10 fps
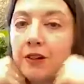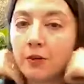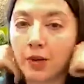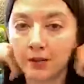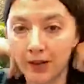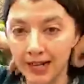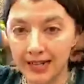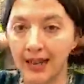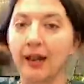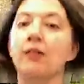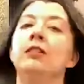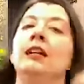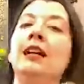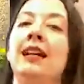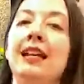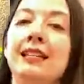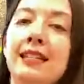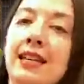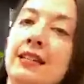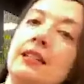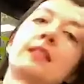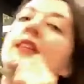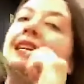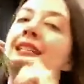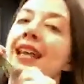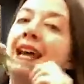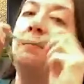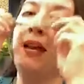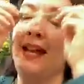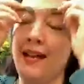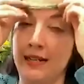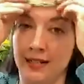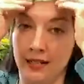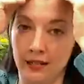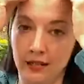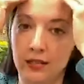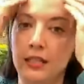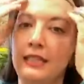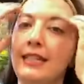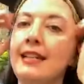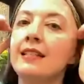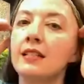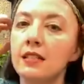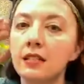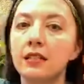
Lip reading: one right now is this. It's a headband. Look at this.